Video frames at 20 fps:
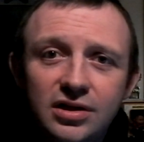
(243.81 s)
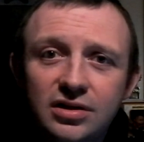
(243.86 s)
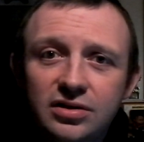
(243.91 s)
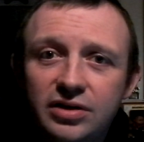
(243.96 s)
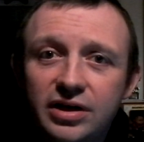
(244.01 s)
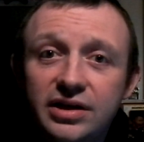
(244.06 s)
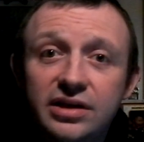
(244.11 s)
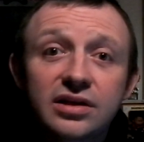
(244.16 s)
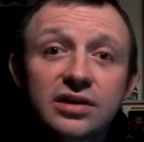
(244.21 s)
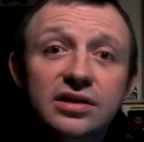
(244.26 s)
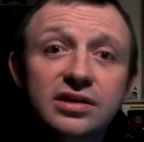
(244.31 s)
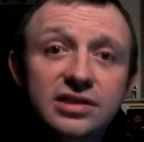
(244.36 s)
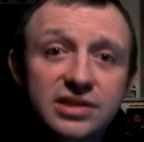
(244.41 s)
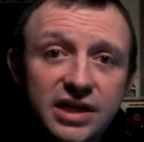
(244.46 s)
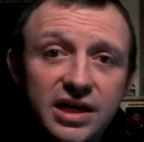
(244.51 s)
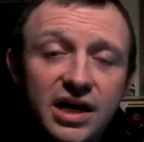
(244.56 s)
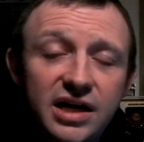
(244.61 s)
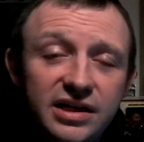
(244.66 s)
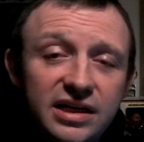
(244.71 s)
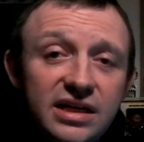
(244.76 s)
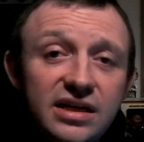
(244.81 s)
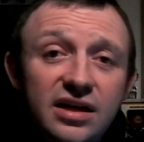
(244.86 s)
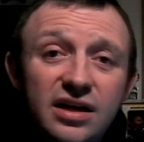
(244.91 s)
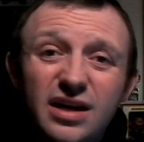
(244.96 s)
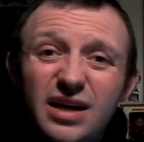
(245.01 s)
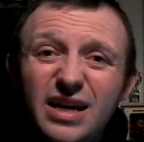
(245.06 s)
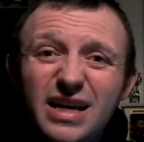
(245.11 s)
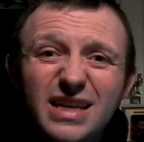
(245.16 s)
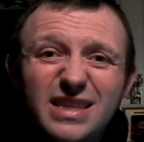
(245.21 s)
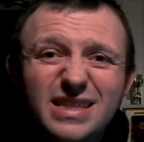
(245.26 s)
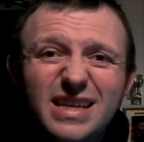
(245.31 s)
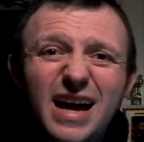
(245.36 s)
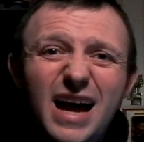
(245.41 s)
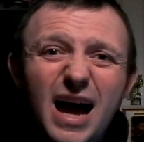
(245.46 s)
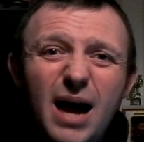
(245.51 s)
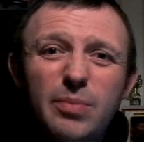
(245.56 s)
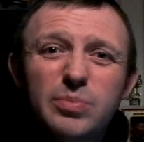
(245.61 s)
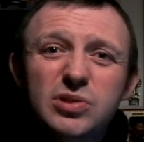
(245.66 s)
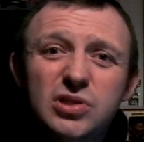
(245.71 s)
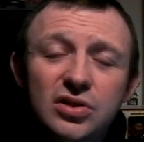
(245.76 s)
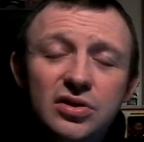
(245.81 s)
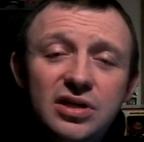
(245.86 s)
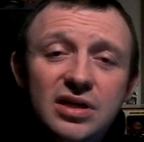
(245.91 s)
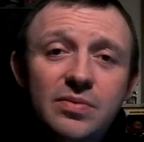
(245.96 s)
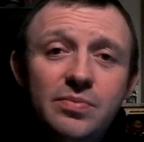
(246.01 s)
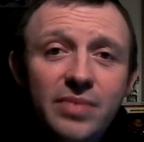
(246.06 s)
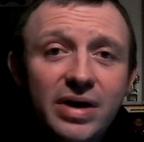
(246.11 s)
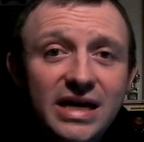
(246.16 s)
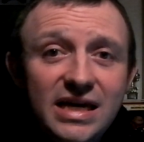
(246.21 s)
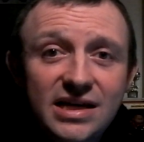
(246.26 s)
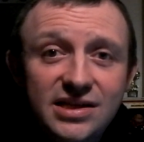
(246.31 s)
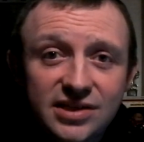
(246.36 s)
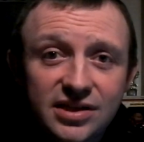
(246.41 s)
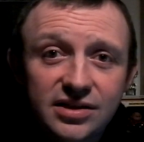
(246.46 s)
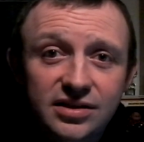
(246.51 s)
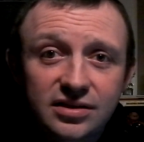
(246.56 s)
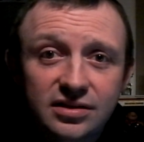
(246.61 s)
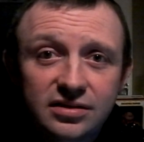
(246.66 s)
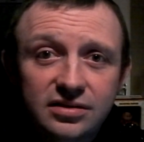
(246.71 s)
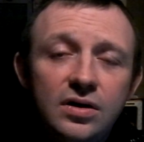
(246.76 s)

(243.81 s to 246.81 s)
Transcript: like Turkey. It's absolutely amazing.